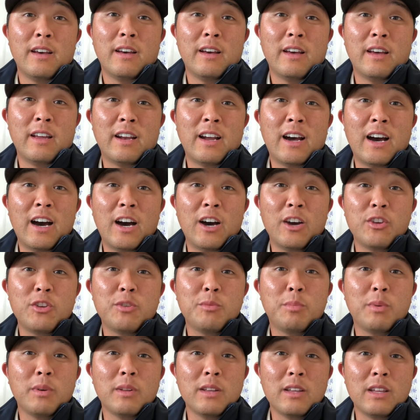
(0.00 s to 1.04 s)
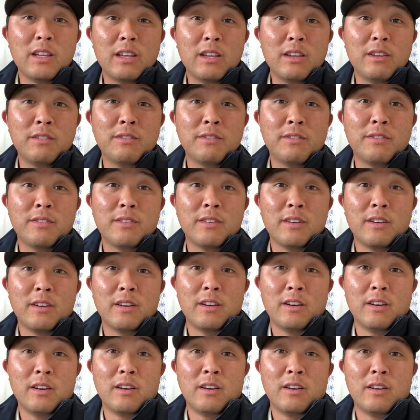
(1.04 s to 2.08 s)
and how you believe,
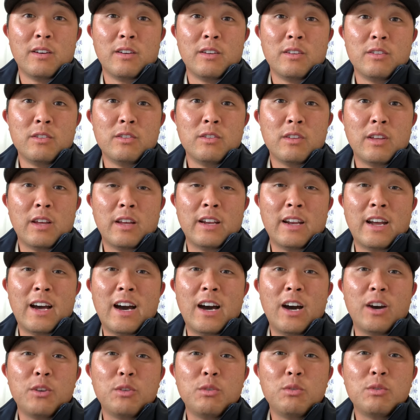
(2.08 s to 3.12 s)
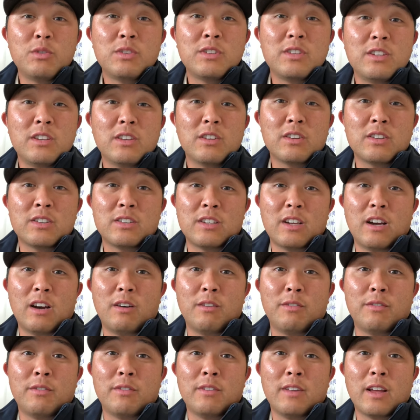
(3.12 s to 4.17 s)
and how you see yourself.
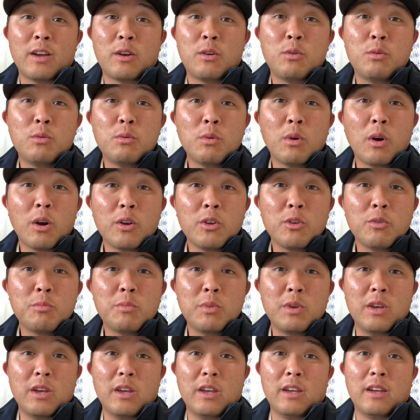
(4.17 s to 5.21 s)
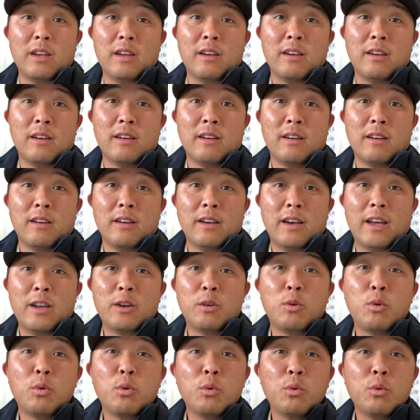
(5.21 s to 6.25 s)
Like, who are you being, and
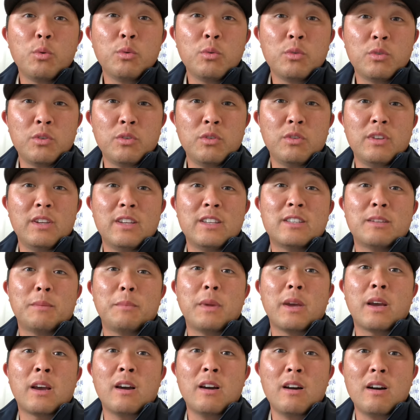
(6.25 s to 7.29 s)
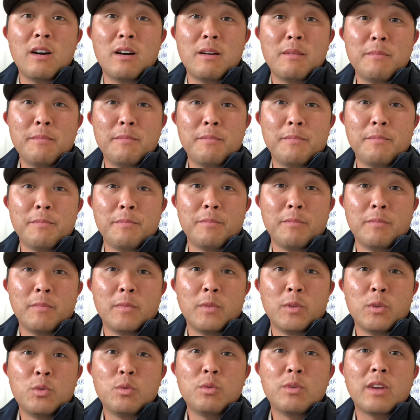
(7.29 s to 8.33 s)
who do you need to become
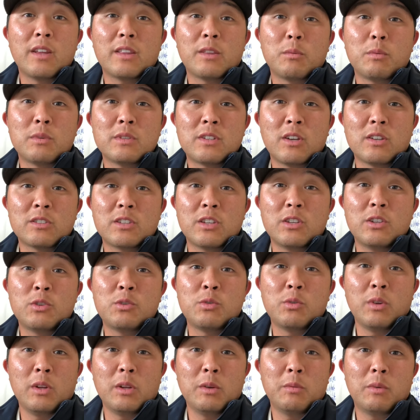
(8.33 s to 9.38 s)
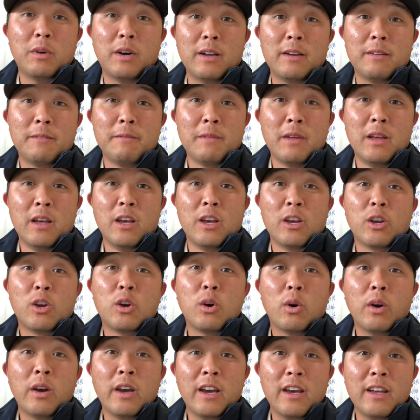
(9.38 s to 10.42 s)
to get the results that you truly want?
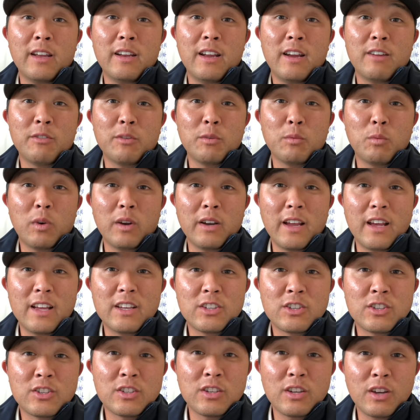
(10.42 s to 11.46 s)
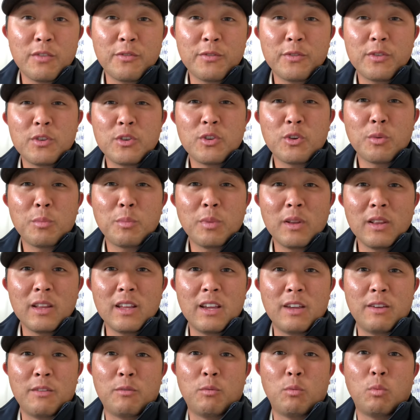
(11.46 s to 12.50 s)
Go ahead, everyone, and shift your
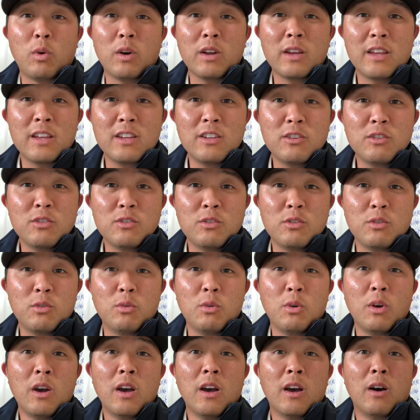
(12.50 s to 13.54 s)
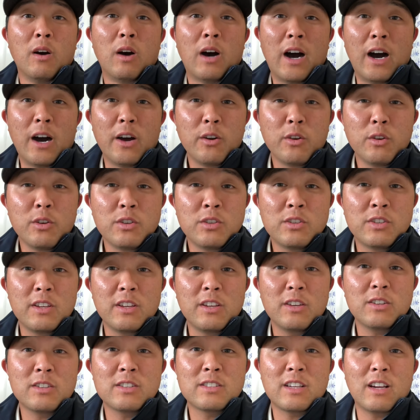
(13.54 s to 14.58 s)
belief. What can you do? How are you seeing
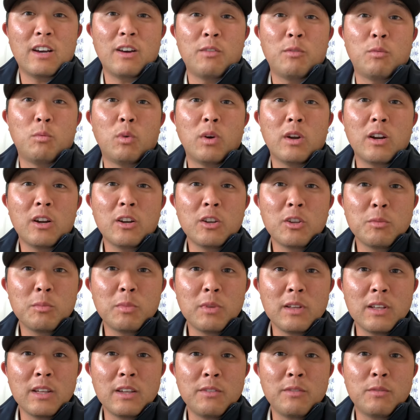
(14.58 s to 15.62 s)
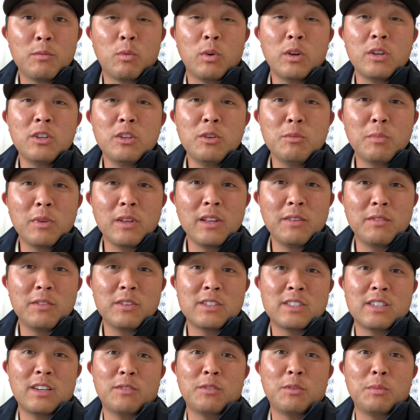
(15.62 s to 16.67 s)
yourself? What do you believe
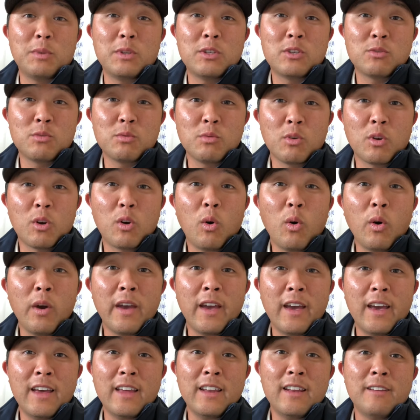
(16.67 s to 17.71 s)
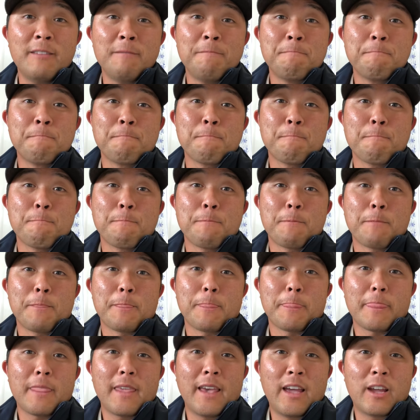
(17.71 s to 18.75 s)
yourself to be true? Go ahead
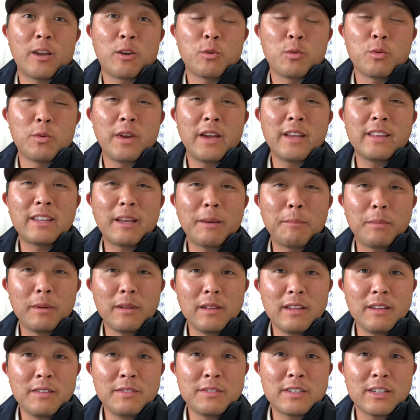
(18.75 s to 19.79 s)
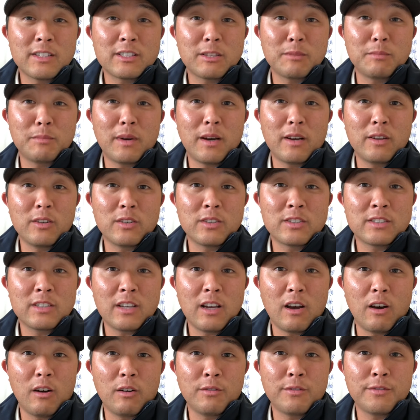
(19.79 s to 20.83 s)
and create that belief system about
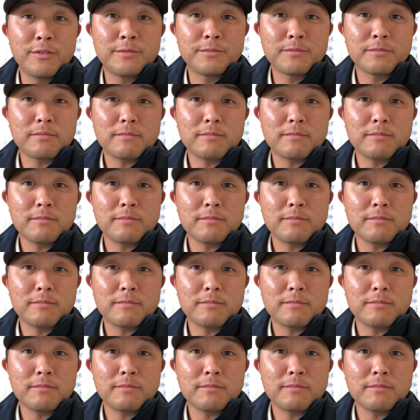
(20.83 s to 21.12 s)
yourself.